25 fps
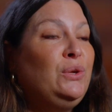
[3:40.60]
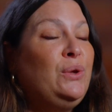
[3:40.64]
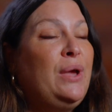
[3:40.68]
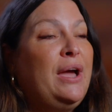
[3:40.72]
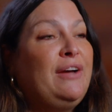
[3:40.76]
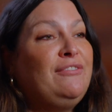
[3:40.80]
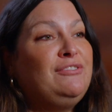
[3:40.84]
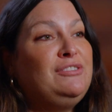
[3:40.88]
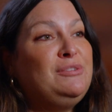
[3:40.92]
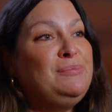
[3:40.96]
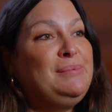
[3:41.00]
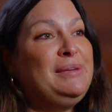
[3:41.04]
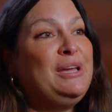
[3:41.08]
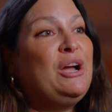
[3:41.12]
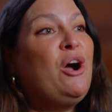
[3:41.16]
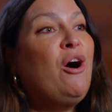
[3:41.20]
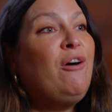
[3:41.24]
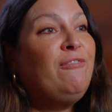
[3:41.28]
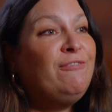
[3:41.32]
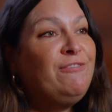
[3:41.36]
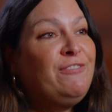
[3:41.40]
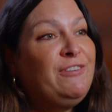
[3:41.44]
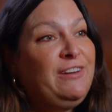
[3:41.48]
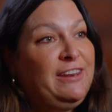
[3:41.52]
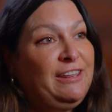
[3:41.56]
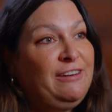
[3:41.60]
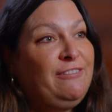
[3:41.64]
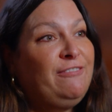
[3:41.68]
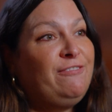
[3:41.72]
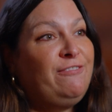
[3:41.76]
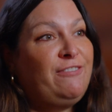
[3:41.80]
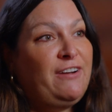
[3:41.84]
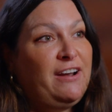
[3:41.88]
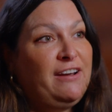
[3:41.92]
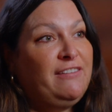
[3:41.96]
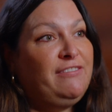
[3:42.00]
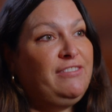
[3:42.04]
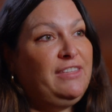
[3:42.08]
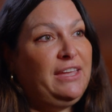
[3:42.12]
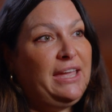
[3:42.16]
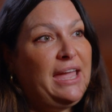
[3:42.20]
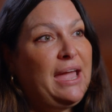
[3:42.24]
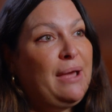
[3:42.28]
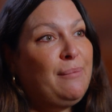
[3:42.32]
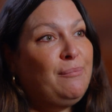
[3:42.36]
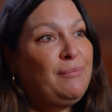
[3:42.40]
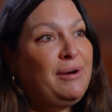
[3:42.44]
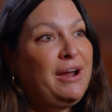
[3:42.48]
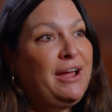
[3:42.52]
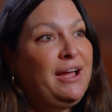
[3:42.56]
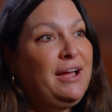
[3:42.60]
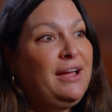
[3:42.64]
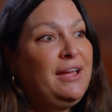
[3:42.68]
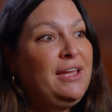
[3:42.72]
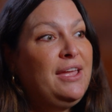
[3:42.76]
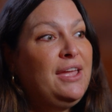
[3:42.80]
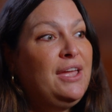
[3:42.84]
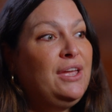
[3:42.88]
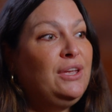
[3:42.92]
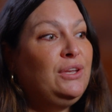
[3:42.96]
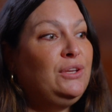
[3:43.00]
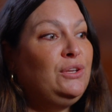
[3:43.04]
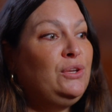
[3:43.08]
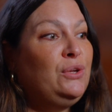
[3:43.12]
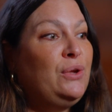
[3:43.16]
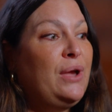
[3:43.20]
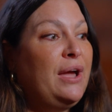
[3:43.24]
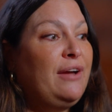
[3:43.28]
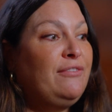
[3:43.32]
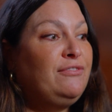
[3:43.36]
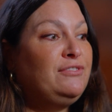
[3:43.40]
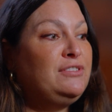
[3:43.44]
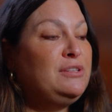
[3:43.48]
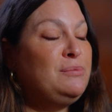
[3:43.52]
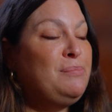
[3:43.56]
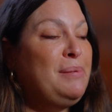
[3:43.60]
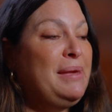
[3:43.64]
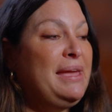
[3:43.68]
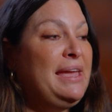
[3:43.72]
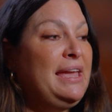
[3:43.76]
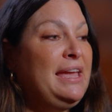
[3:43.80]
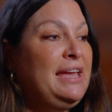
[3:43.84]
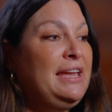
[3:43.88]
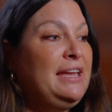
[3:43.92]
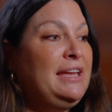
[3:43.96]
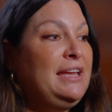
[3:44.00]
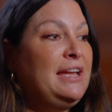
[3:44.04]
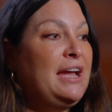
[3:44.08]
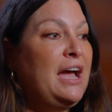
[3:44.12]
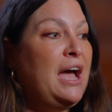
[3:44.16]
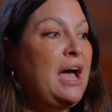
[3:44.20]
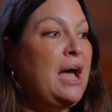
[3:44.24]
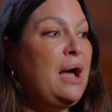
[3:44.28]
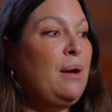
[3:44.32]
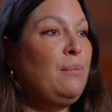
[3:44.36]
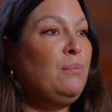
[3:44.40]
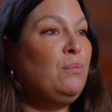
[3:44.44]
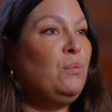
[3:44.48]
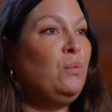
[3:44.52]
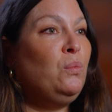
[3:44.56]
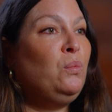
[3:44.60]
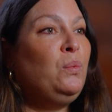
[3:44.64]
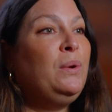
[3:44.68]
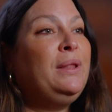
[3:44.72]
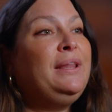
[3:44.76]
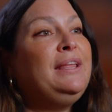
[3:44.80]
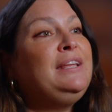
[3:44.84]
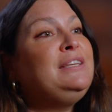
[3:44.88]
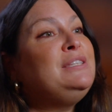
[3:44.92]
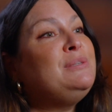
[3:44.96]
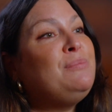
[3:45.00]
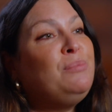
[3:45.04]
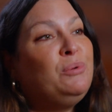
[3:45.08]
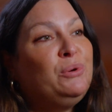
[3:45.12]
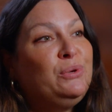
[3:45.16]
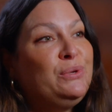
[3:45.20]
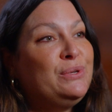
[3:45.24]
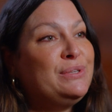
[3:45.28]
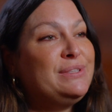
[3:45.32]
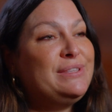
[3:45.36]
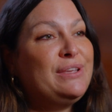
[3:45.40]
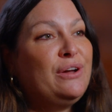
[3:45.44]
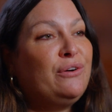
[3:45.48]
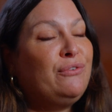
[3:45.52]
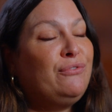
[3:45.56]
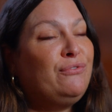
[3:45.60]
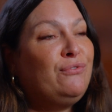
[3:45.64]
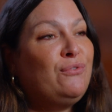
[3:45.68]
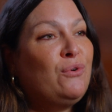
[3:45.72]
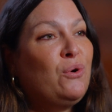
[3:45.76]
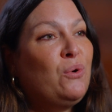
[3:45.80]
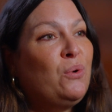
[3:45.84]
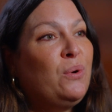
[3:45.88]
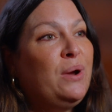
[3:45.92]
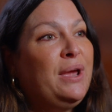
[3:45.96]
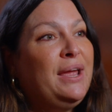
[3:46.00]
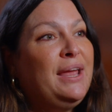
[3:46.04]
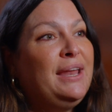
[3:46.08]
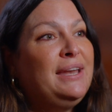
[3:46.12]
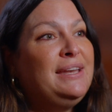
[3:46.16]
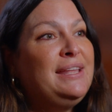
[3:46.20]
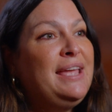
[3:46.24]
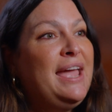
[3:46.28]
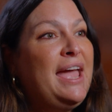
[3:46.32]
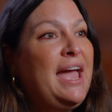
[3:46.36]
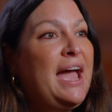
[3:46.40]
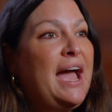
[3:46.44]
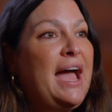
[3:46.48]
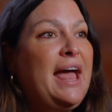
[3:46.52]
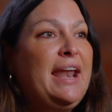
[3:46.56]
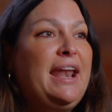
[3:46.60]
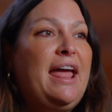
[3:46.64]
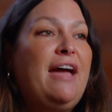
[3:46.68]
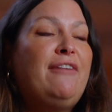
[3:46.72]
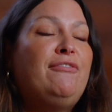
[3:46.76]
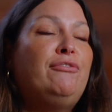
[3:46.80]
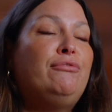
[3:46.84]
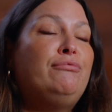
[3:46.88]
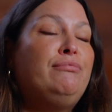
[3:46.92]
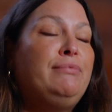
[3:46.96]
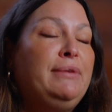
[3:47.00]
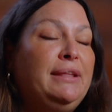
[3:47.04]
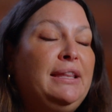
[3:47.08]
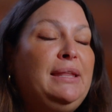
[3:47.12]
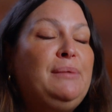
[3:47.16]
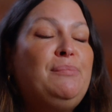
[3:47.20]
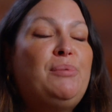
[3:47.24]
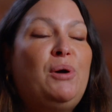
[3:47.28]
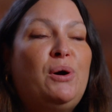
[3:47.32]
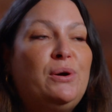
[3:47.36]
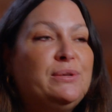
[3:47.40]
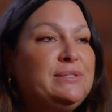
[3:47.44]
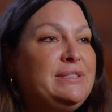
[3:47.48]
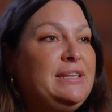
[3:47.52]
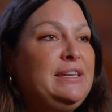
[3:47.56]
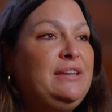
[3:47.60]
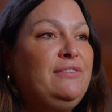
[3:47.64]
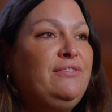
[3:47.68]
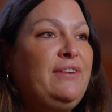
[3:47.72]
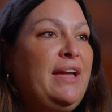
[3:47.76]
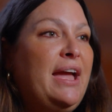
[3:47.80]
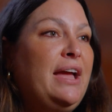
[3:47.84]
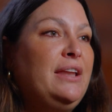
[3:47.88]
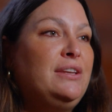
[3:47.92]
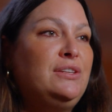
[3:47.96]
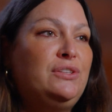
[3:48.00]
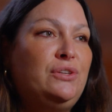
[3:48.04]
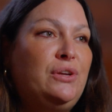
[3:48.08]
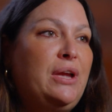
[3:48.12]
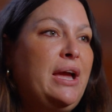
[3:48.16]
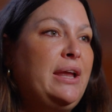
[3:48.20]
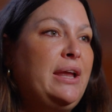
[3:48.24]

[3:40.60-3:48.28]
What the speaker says: you have to be confident in front of the camera, you have to be willing to put yourself forward and have a really positive can-do